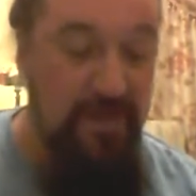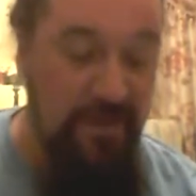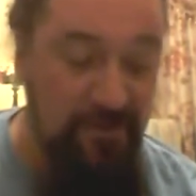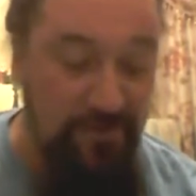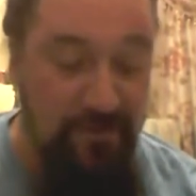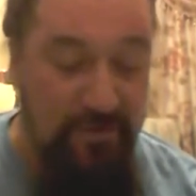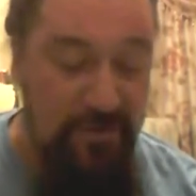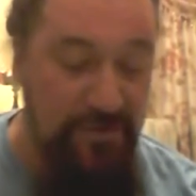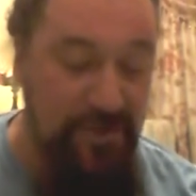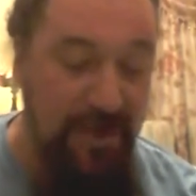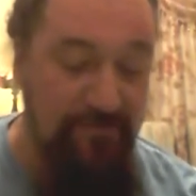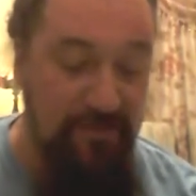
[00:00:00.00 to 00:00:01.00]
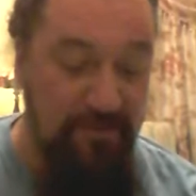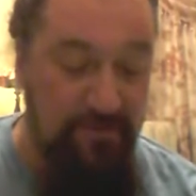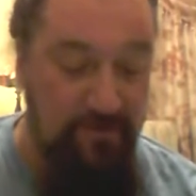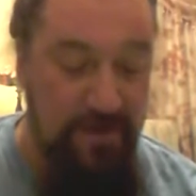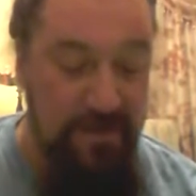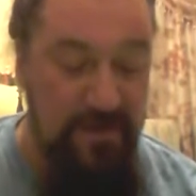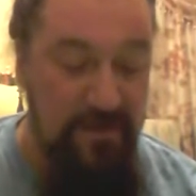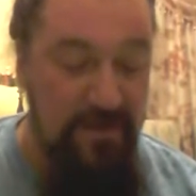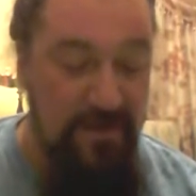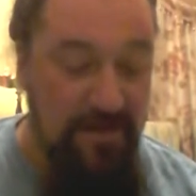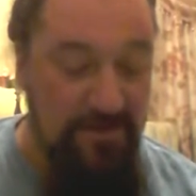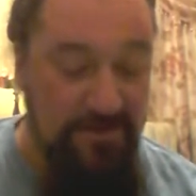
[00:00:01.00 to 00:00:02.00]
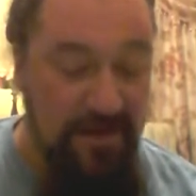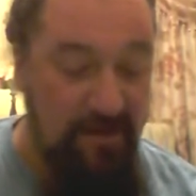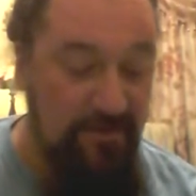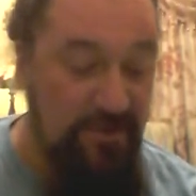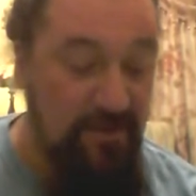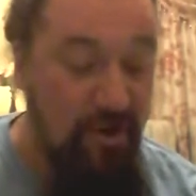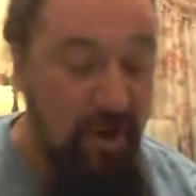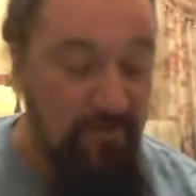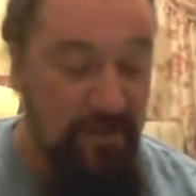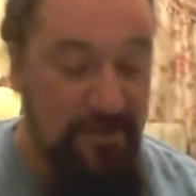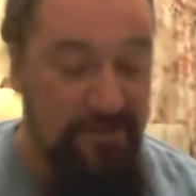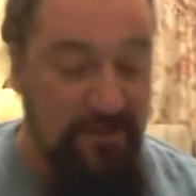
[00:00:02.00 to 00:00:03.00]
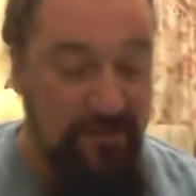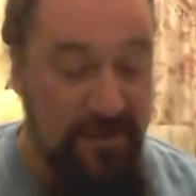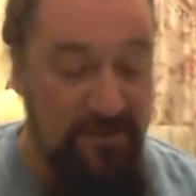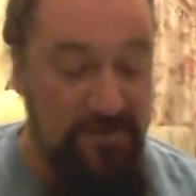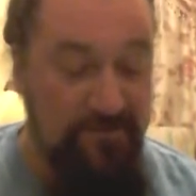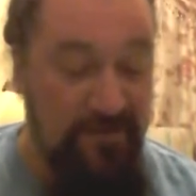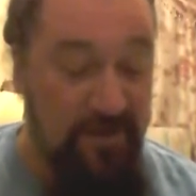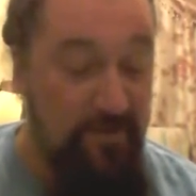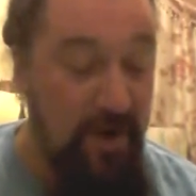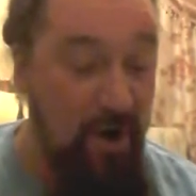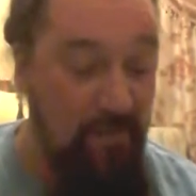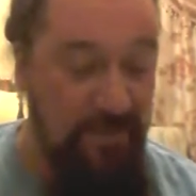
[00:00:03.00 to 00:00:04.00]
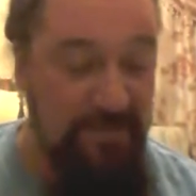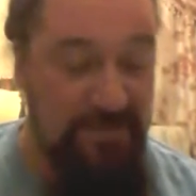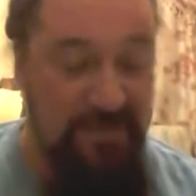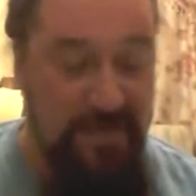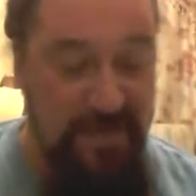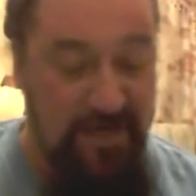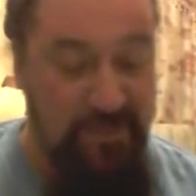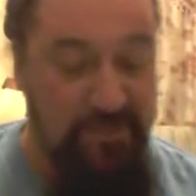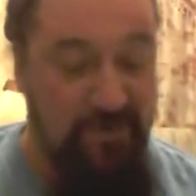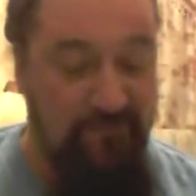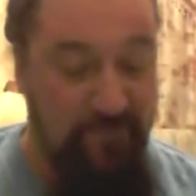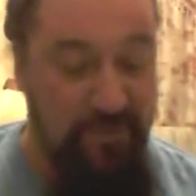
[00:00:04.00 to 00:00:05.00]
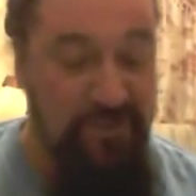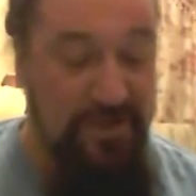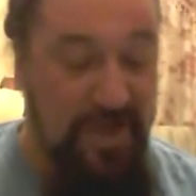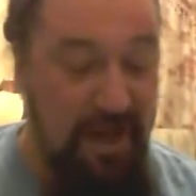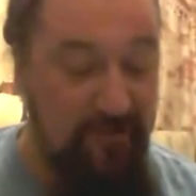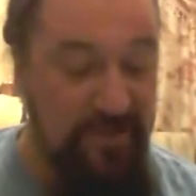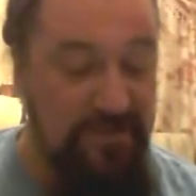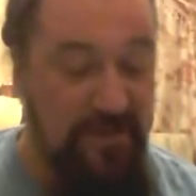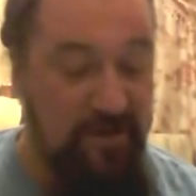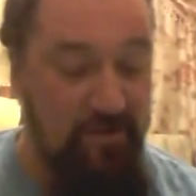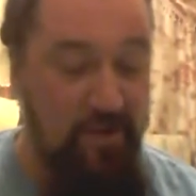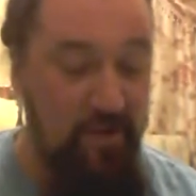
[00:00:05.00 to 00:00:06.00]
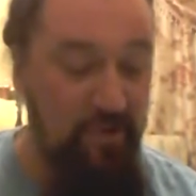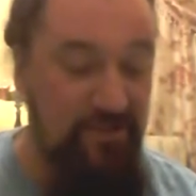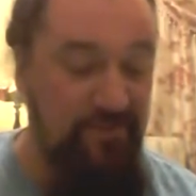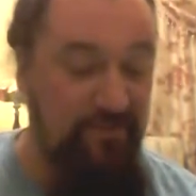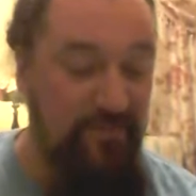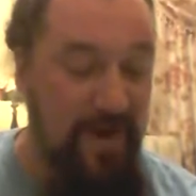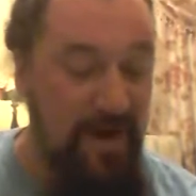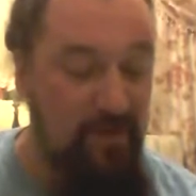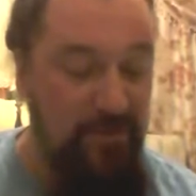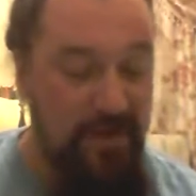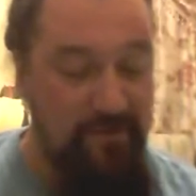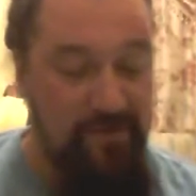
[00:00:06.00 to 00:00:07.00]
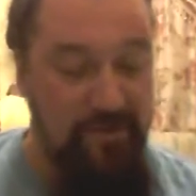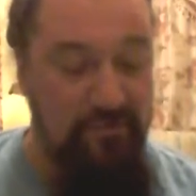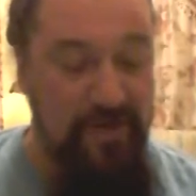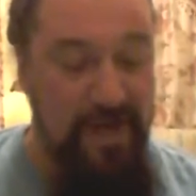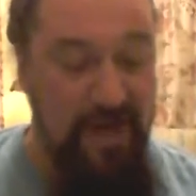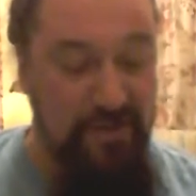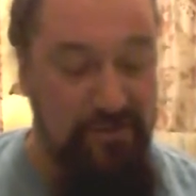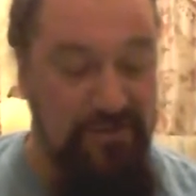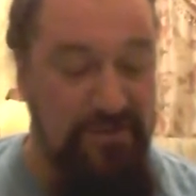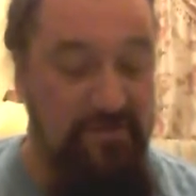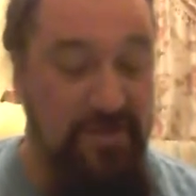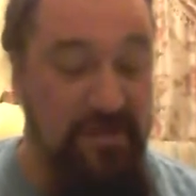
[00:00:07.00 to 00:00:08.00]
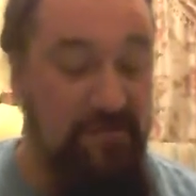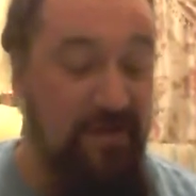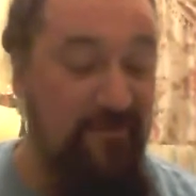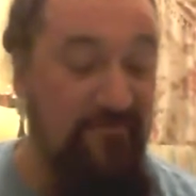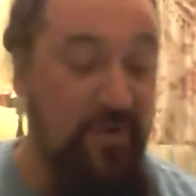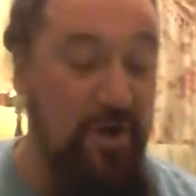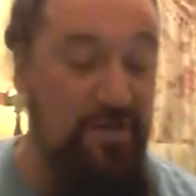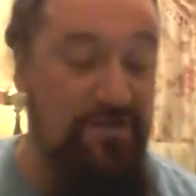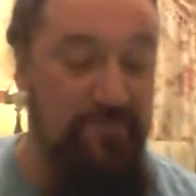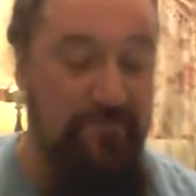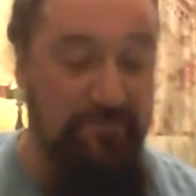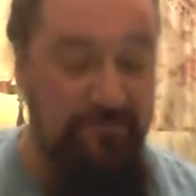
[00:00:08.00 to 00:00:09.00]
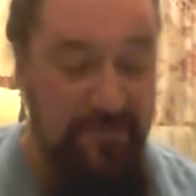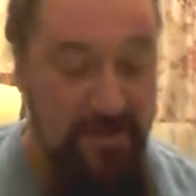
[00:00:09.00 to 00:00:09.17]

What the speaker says: As you learned in Chapter 3, a cell is a complex collection of compartments, each of which carries out a host of biochemical reactions that make life possible.